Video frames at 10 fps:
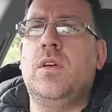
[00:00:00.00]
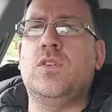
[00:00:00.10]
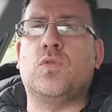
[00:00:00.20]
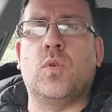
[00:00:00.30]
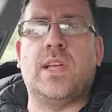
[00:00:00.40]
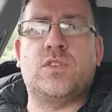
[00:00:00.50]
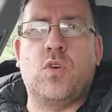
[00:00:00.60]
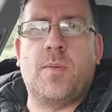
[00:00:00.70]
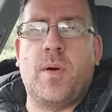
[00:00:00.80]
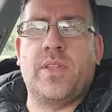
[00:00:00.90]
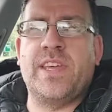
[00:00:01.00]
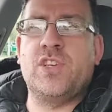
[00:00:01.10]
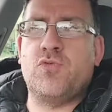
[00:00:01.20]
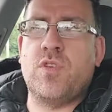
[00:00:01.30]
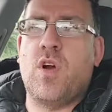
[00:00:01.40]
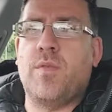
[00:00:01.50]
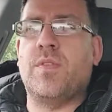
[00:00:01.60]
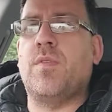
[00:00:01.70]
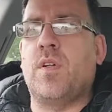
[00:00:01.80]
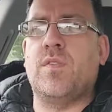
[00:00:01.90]
So let's talk about the history of
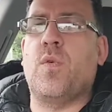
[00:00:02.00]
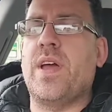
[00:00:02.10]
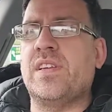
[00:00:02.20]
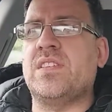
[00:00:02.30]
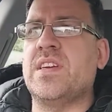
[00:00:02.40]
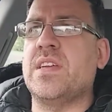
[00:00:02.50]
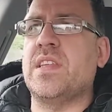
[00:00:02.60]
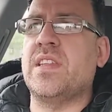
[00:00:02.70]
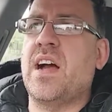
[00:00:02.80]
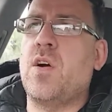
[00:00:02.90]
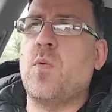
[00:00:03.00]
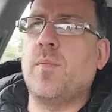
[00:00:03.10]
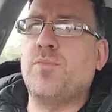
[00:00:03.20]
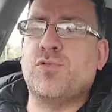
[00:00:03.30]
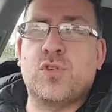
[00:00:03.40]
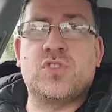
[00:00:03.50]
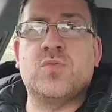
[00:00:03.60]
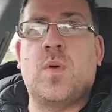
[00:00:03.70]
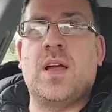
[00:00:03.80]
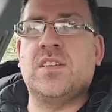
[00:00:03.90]
the Volvo S80 now.
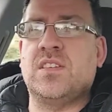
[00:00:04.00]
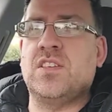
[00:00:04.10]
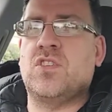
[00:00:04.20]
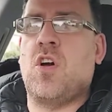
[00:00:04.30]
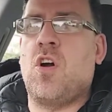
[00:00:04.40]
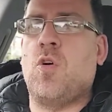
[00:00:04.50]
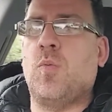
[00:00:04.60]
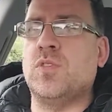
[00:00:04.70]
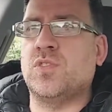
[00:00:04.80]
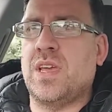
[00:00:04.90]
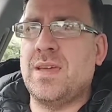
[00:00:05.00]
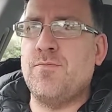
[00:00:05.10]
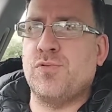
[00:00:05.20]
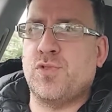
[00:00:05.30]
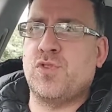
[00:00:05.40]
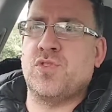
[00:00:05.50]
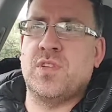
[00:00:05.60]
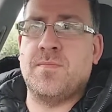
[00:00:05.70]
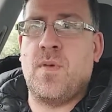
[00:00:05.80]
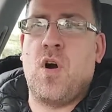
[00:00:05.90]
Production wise, this car was in production,
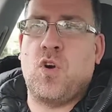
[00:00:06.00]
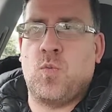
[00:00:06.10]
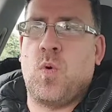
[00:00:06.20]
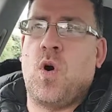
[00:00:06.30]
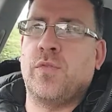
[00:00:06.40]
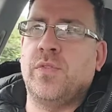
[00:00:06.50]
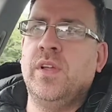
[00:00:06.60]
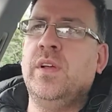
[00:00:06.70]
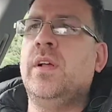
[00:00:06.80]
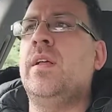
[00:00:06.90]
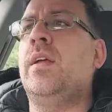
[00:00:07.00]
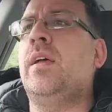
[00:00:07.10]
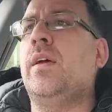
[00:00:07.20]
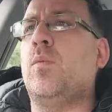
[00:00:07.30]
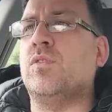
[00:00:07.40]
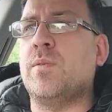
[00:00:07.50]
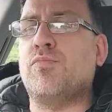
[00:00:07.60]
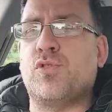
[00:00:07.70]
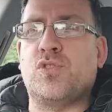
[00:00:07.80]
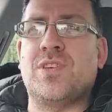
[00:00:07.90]
the Mark 1 was in
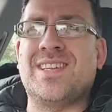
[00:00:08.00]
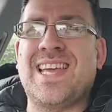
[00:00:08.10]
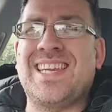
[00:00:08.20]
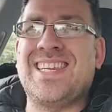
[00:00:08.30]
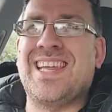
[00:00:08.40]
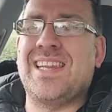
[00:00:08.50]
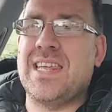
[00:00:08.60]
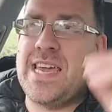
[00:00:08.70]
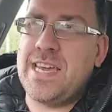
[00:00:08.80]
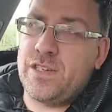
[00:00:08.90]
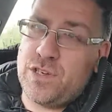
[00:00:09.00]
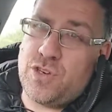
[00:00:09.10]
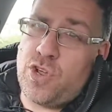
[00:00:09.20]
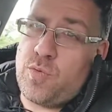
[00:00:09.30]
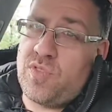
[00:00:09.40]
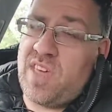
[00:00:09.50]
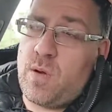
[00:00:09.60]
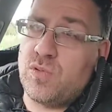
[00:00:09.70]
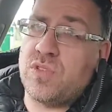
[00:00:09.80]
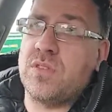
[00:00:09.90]
production 1998 to
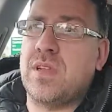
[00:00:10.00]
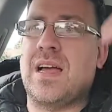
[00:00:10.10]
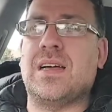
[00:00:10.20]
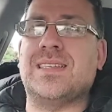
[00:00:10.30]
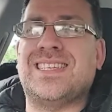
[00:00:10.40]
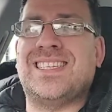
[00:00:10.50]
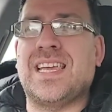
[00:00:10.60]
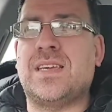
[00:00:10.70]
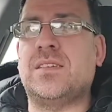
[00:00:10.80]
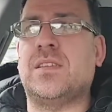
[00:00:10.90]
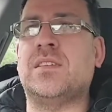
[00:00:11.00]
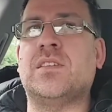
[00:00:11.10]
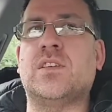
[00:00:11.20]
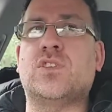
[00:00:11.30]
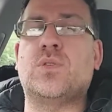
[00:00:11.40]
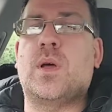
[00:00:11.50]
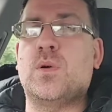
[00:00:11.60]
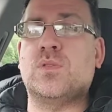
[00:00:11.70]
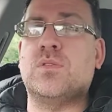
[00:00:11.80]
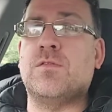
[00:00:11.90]
2006. This is a
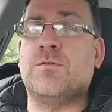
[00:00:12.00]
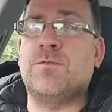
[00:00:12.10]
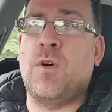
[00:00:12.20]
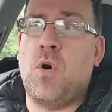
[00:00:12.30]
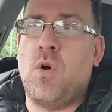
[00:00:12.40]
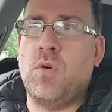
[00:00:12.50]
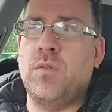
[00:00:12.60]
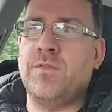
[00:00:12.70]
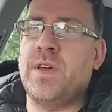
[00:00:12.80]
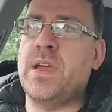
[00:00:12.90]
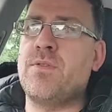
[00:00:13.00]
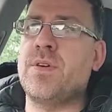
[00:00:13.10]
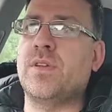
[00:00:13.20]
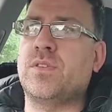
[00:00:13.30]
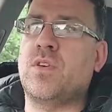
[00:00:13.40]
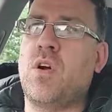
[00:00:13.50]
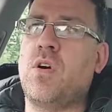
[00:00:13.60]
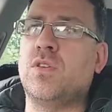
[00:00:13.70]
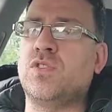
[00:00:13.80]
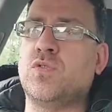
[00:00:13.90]
2004 variant
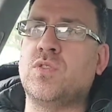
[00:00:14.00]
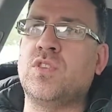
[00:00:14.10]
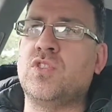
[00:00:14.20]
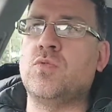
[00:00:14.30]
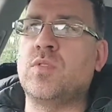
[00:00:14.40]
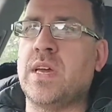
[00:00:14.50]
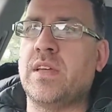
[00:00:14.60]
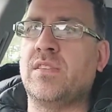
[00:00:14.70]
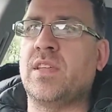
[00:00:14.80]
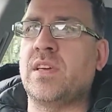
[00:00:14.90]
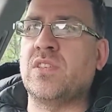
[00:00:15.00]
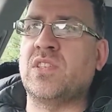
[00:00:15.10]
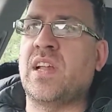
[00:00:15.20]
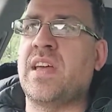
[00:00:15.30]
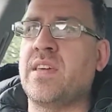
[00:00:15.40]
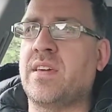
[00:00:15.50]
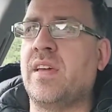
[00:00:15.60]
car, so you do get things like